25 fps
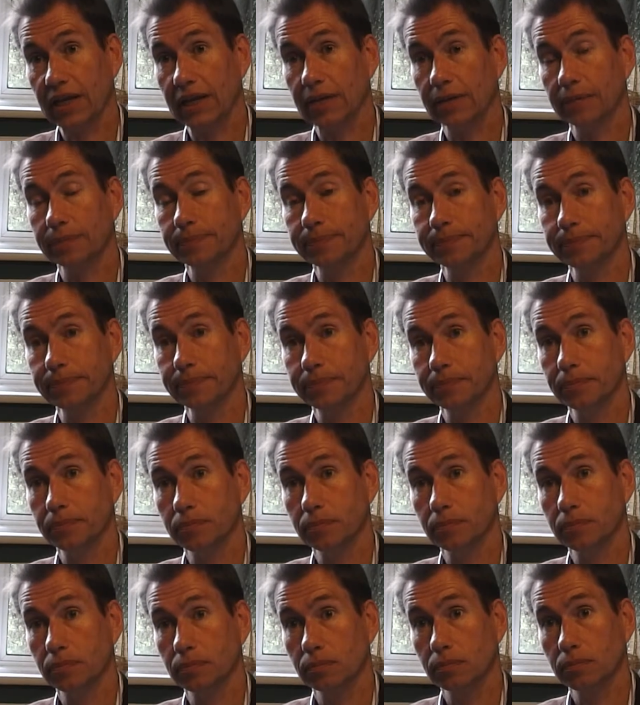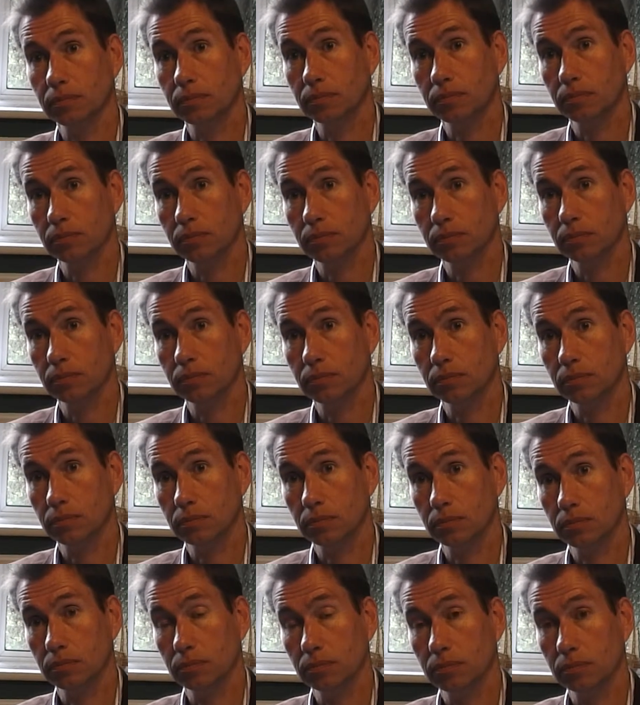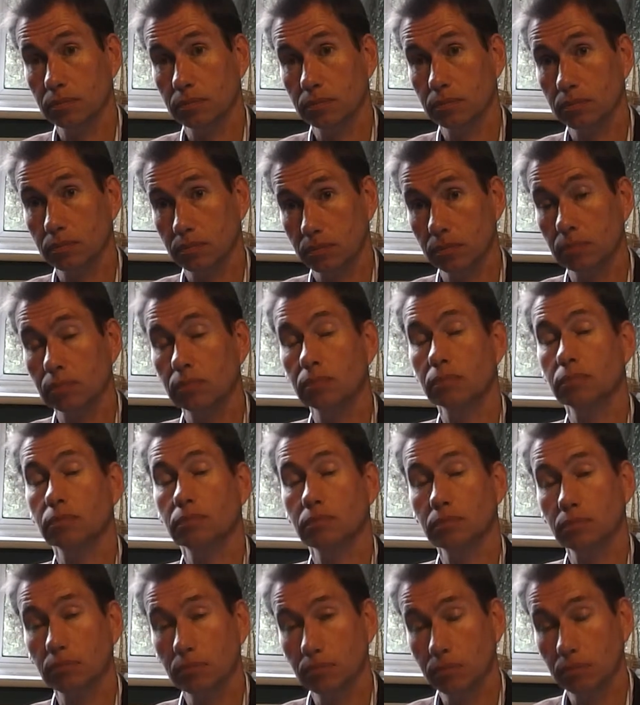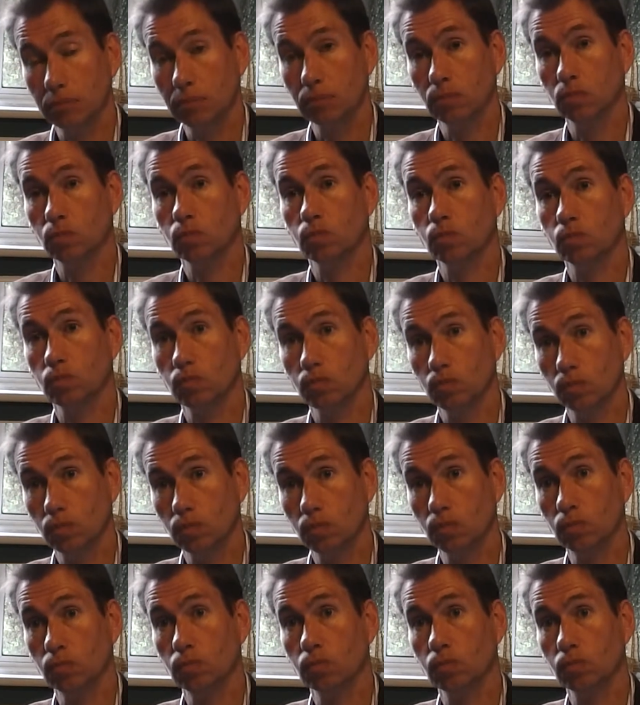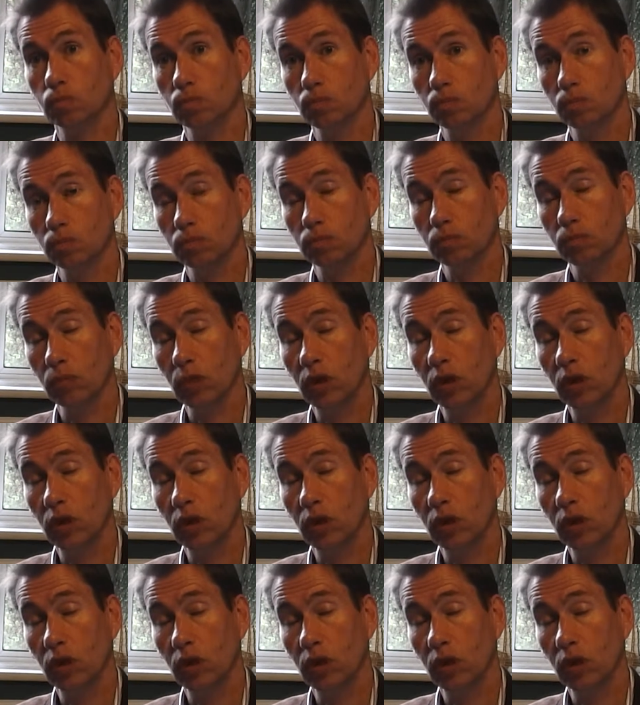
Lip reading: Well, what exactly is the Labour Party planning to do about that if they get elected?